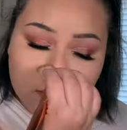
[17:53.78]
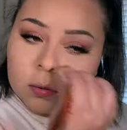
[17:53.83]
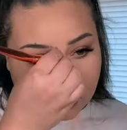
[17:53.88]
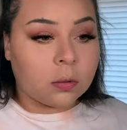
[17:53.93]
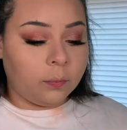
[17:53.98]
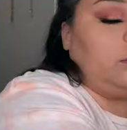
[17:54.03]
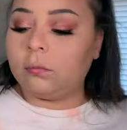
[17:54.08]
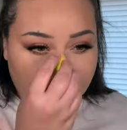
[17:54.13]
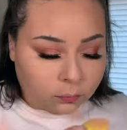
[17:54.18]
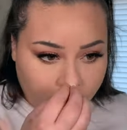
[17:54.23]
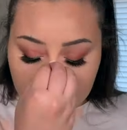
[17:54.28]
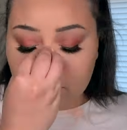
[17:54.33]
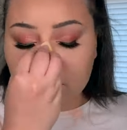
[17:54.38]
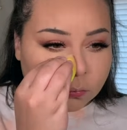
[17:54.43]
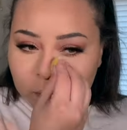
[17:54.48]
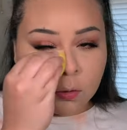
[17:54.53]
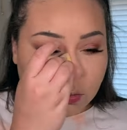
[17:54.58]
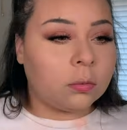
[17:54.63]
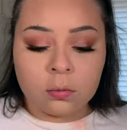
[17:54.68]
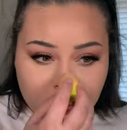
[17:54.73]
Manly
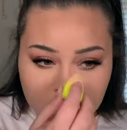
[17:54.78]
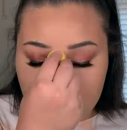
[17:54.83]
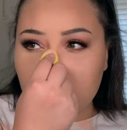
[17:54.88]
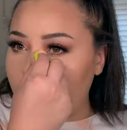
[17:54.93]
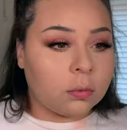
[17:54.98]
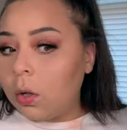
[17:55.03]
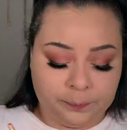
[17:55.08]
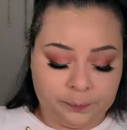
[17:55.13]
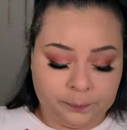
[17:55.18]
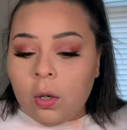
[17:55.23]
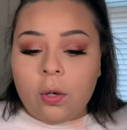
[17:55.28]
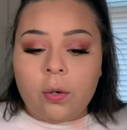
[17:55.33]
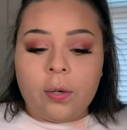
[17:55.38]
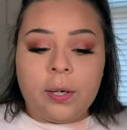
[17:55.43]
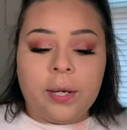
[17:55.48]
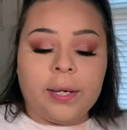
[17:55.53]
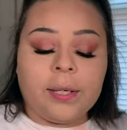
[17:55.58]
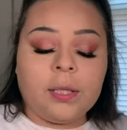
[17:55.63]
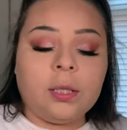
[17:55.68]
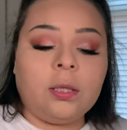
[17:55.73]
Beach.
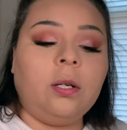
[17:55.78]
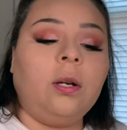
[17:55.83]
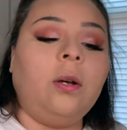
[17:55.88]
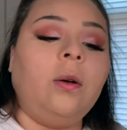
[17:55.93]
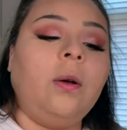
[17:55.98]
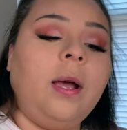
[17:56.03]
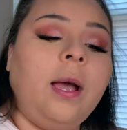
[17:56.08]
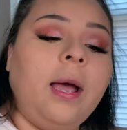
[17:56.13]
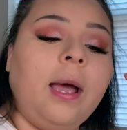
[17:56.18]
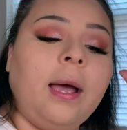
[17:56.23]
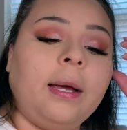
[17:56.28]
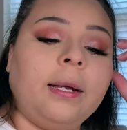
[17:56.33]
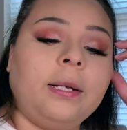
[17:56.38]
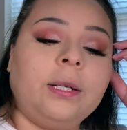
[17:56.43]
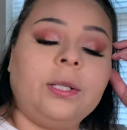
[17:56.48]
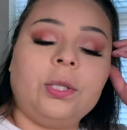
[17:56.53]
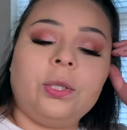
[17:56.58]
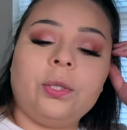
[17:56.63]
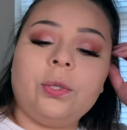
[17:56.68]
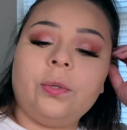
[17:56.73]
Okay, so I
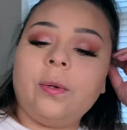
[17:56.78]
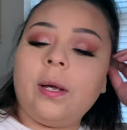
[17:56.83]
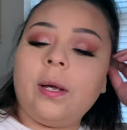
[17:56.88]
do